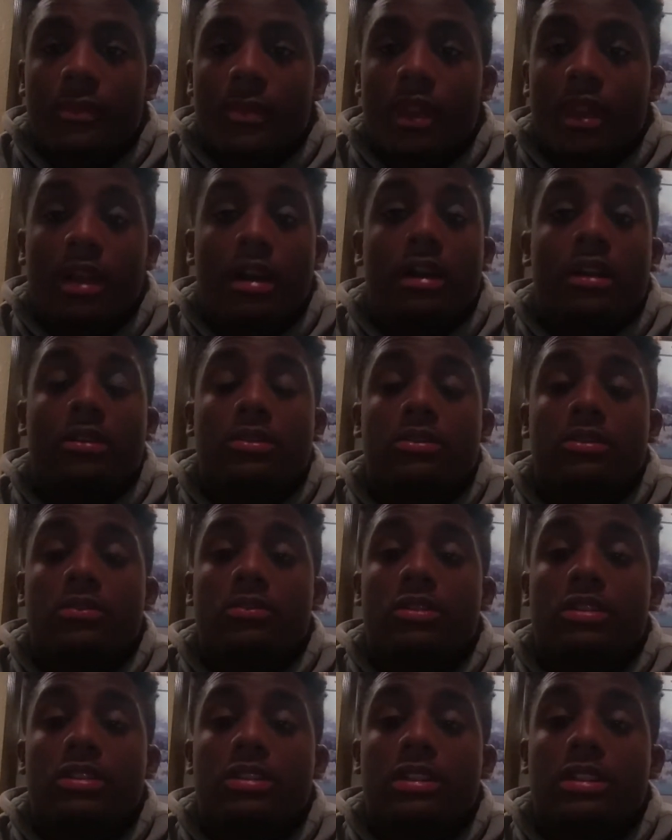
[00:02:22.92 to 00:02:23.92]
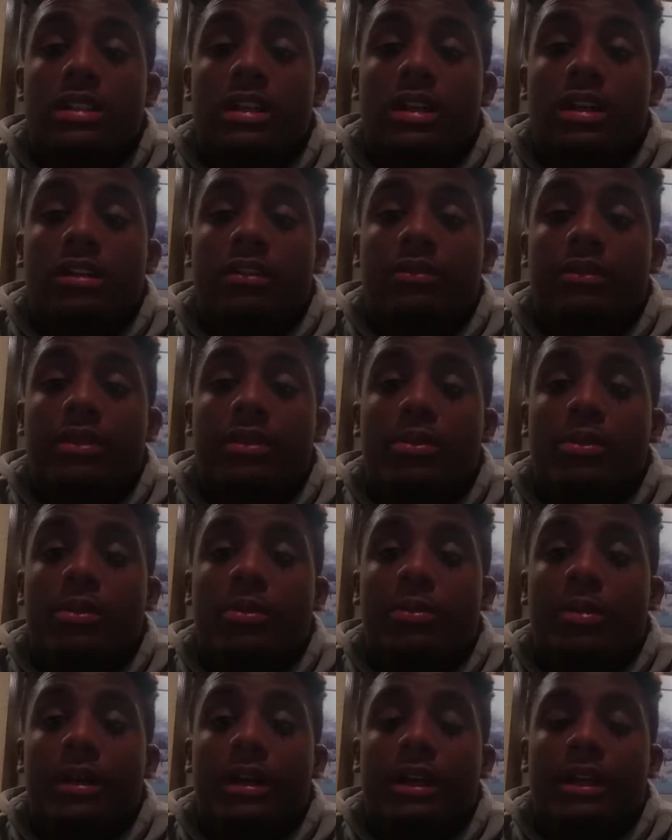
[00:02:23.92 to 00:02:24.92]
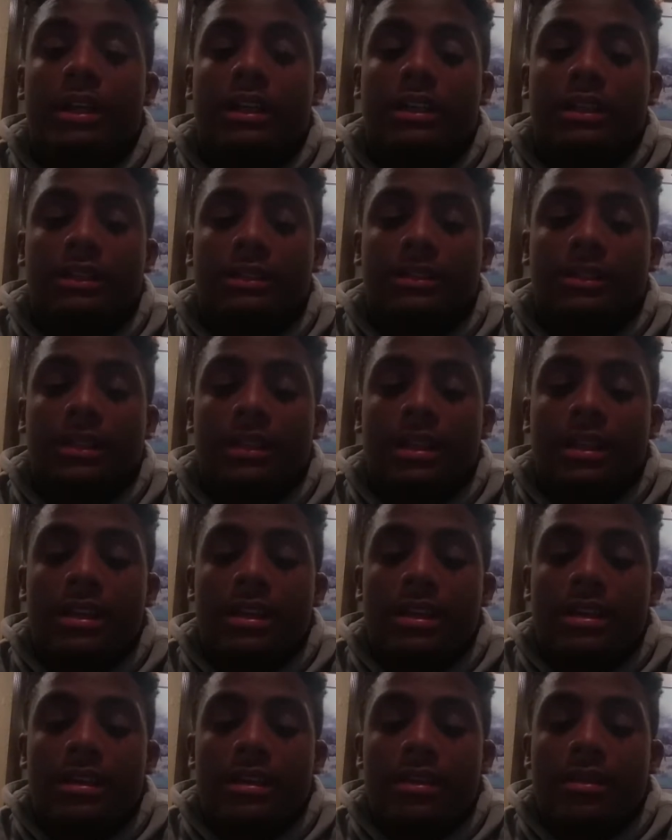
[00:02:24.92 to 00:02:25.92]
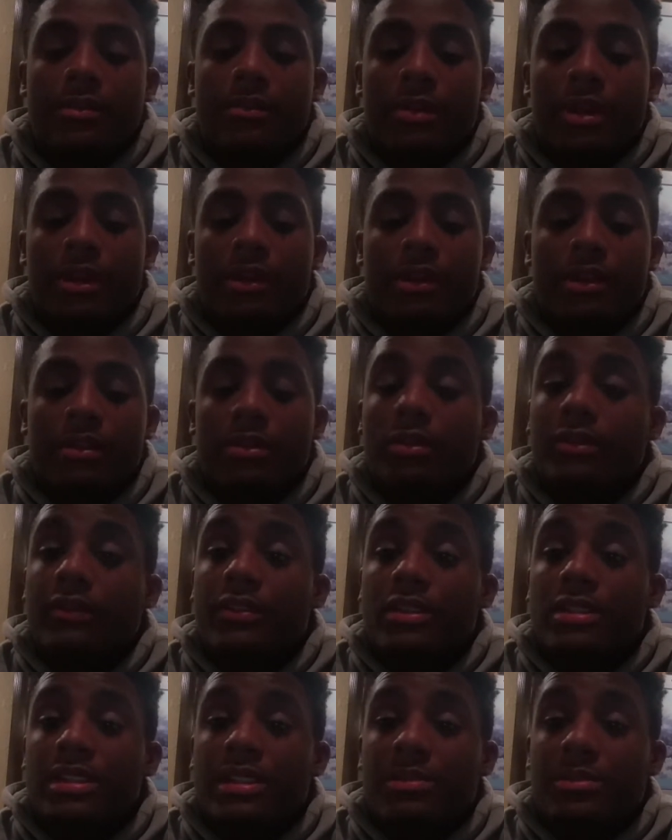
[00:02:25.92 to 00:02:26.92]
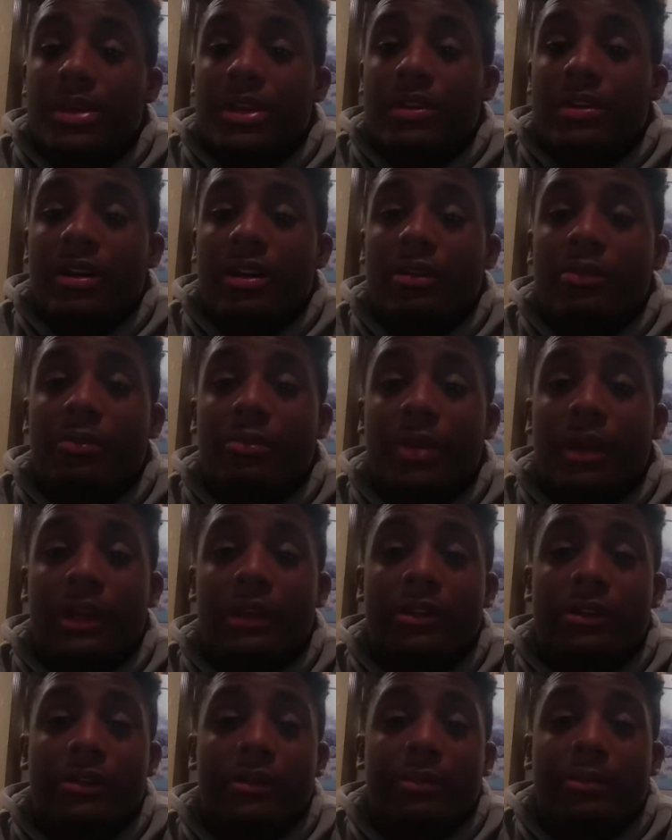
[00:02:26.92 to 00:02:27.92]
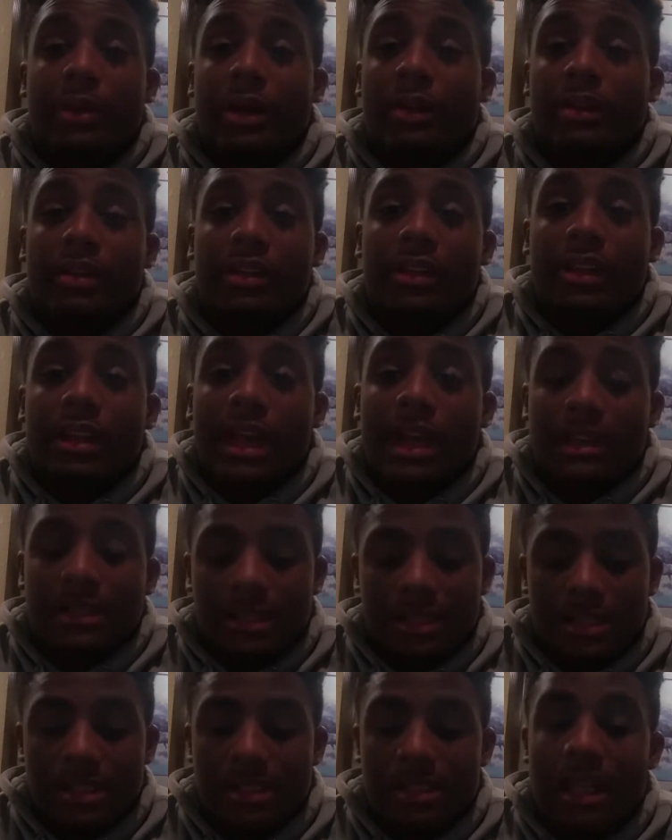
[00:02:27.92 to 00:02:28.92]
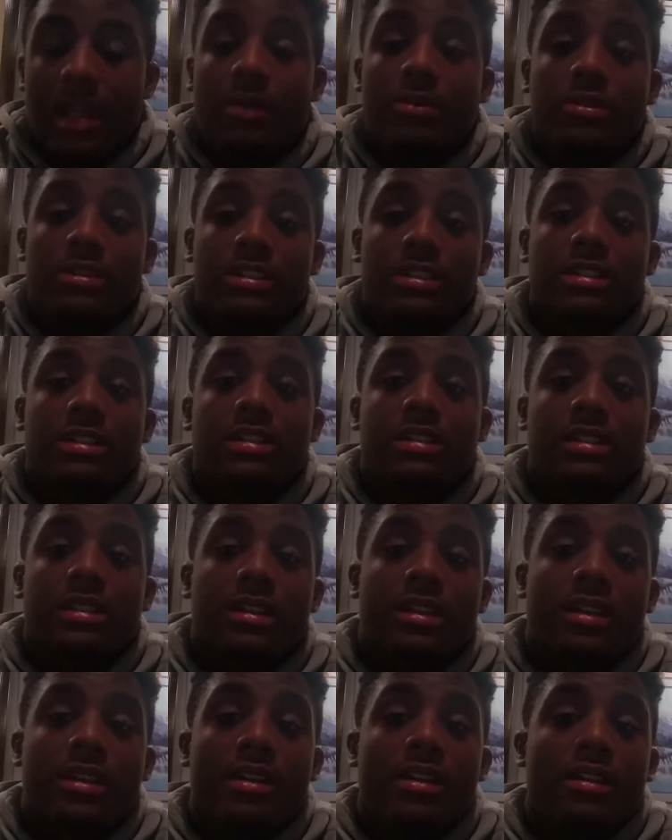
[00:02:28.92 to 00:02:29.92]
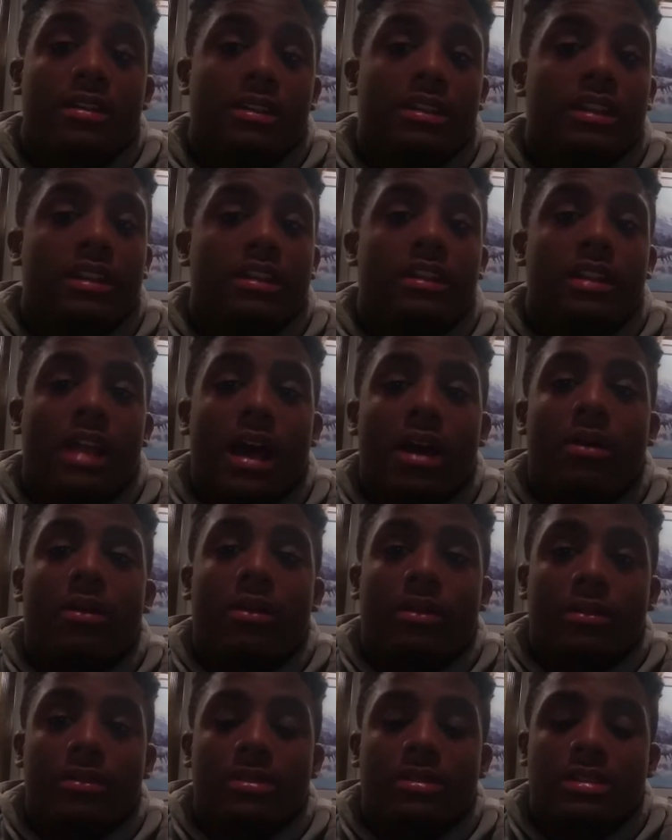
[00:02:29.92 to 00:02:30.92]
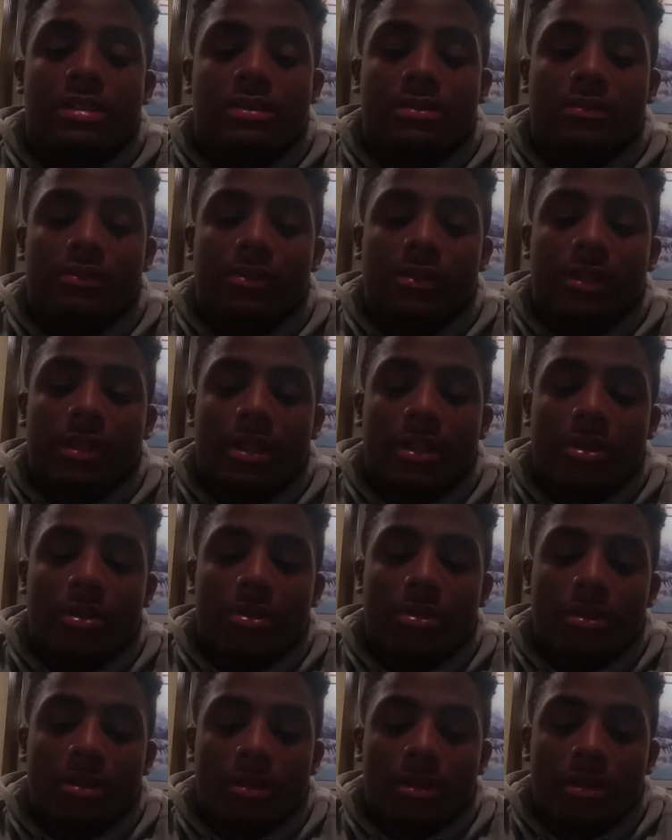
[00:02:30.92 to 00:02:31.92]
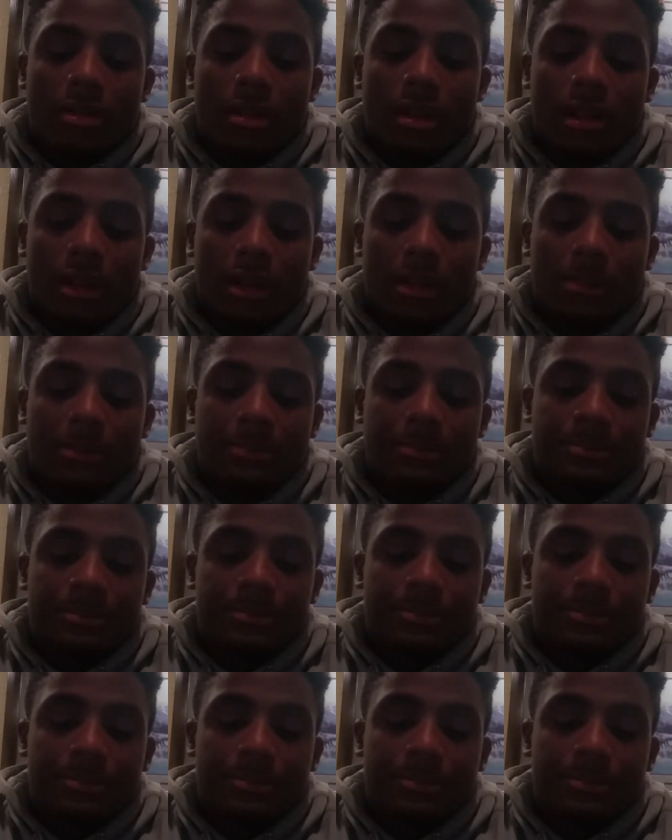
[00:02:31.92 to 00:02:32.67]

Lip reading: I also was recruited by University of Mary Hardin-Baylor in Belton, Texas. That one was really cool. I